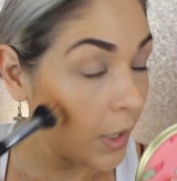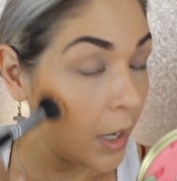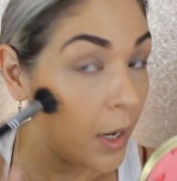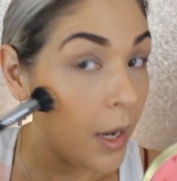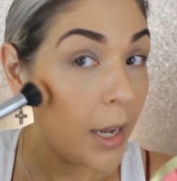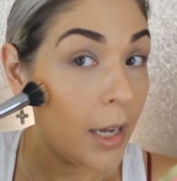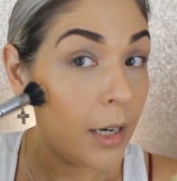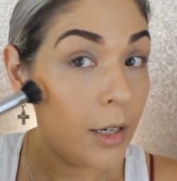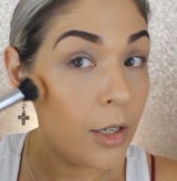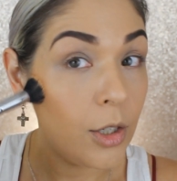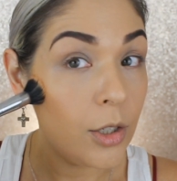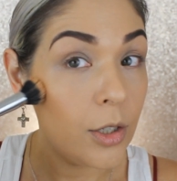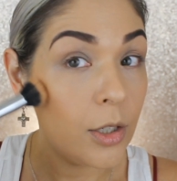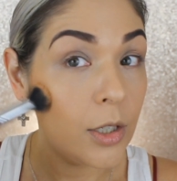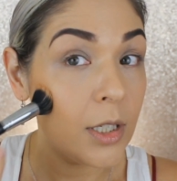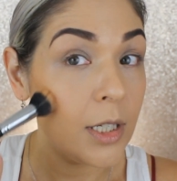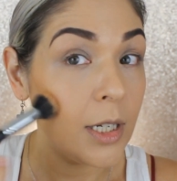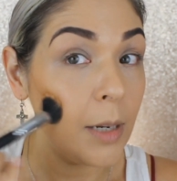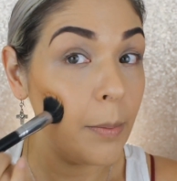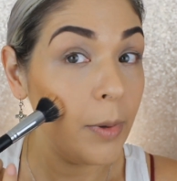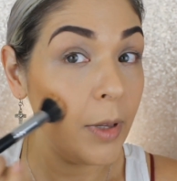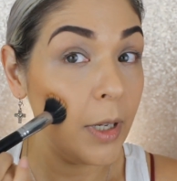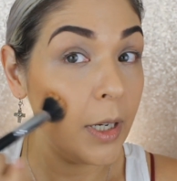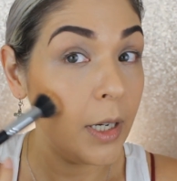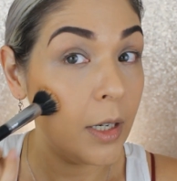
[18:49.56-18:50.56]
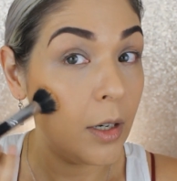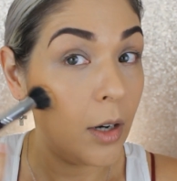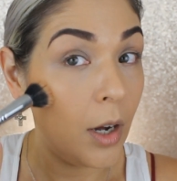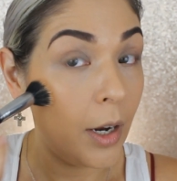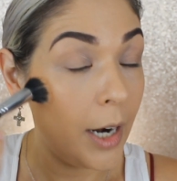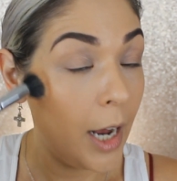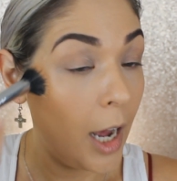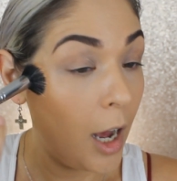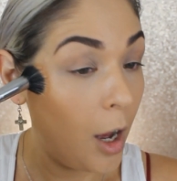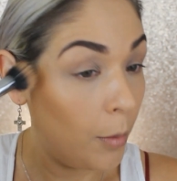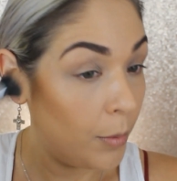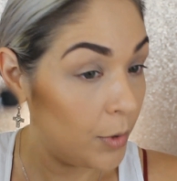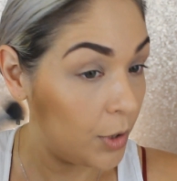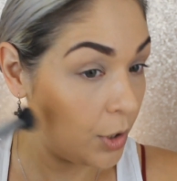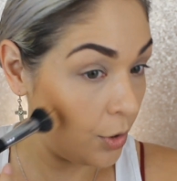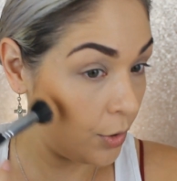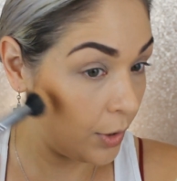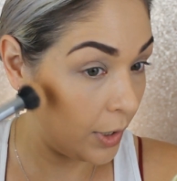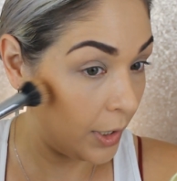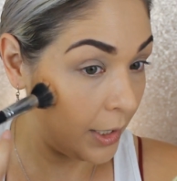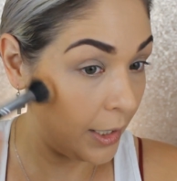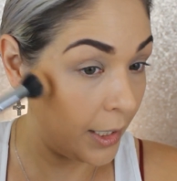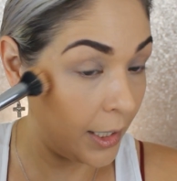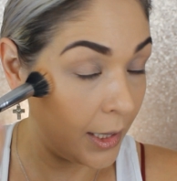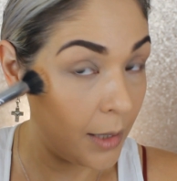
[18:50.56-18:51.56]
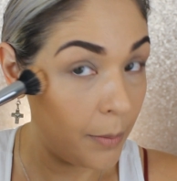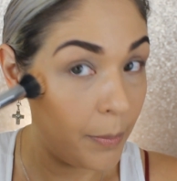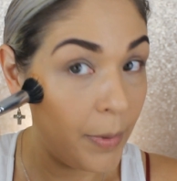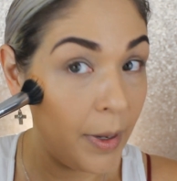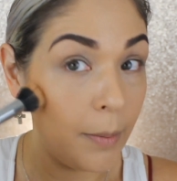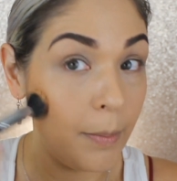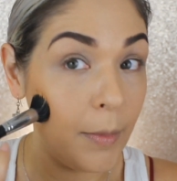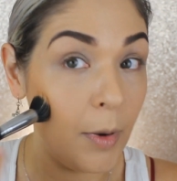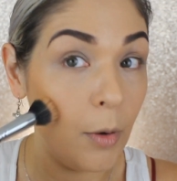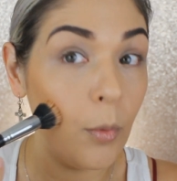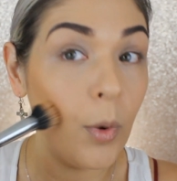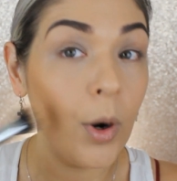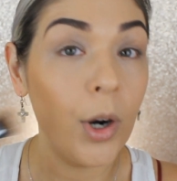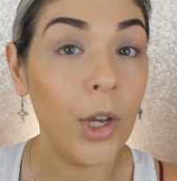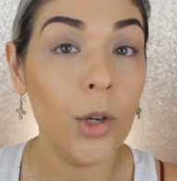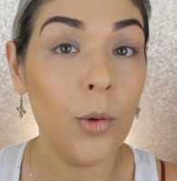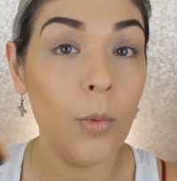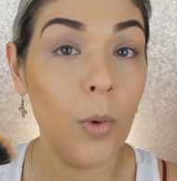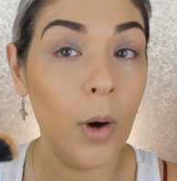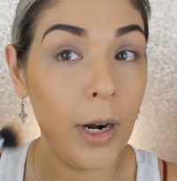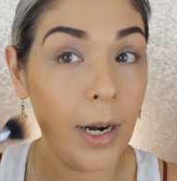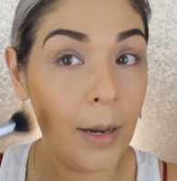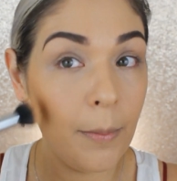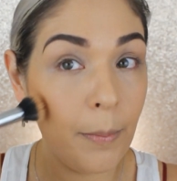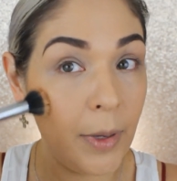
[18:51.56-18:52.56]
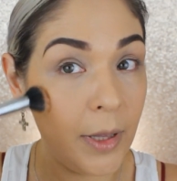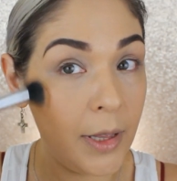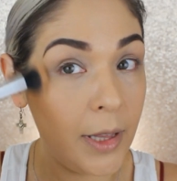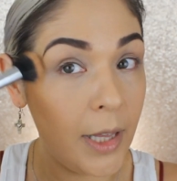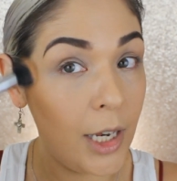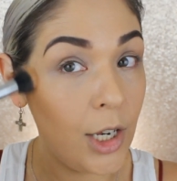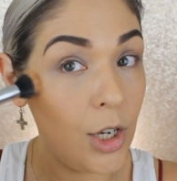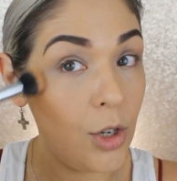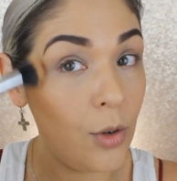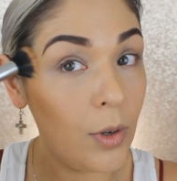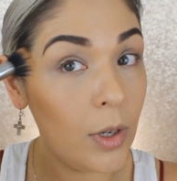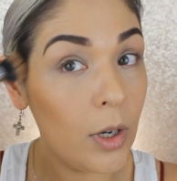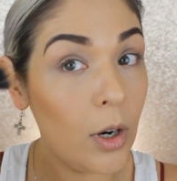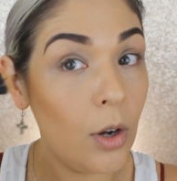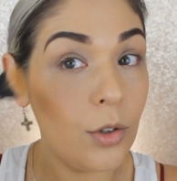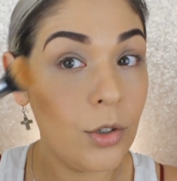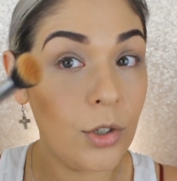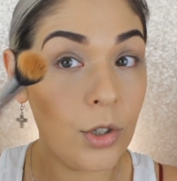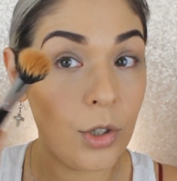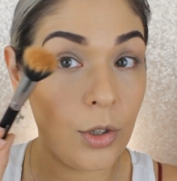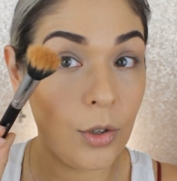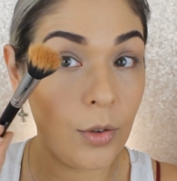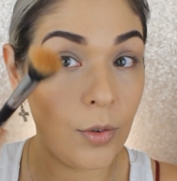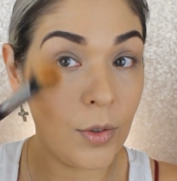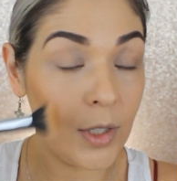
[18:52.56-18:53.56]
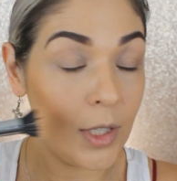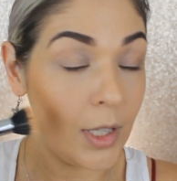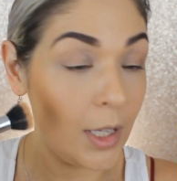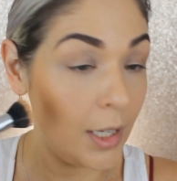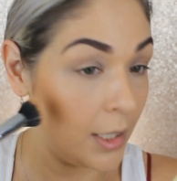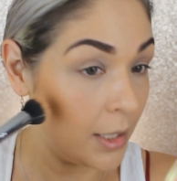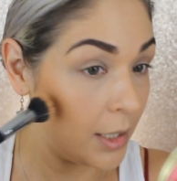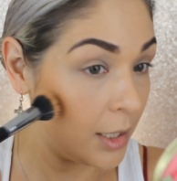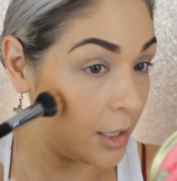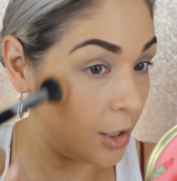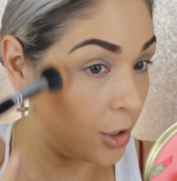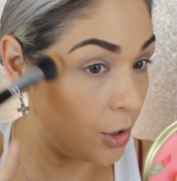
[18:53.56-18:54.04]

and stippling it on helps so you can get the pigment where you want it but then you can also use this